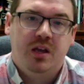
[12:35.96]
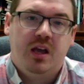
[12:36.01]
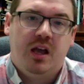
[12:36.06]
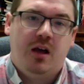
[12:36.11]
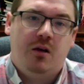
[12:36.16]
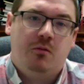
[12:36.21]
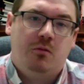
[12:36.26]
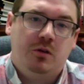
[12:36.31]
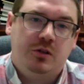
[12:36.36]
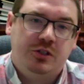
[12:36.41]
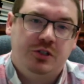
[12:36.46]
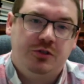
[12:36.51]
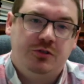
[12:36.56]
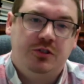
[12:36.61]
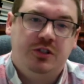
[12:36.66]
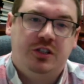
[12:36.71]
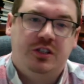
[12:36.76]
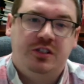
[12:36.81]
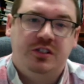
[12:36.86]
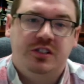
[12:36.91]
I want you
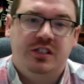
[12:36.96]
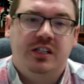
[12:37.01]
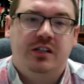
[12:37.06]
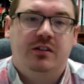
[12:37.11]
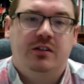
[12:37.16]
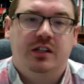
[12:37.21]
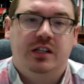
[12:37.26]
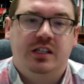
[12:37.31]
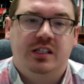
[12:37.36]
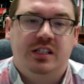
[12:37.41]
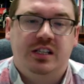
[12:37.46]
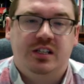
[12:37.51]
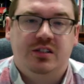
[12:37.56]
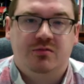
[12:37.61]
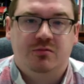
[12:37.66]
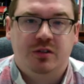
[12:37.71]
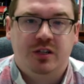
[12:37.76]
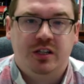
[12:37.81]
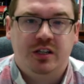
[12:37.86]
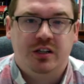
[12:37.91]
to consider this as
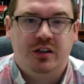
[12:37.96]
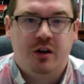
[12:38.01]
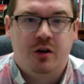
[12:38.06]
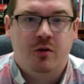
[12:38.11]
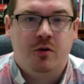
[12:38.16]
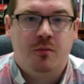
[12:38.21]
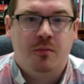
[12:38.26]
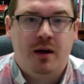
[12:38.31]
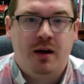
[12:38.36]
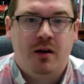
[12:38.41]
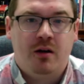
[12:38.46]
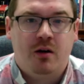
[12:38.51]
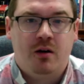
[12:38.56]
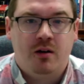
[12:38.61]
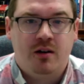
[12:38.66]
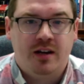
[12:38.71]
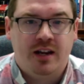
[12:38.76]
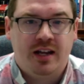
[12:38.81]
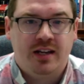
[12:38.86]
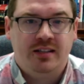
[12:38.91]
we go about
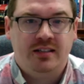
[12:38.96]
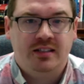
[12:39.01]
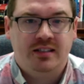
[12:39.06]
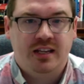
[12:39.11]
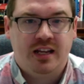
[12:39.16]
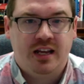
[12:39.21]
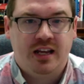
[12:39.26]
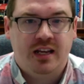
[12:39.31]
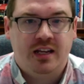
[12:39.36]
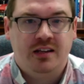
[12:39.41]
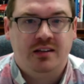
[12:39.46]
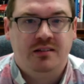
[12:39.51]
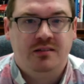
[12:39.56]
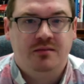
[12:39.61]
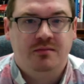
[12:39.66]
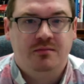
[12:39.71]
our day today,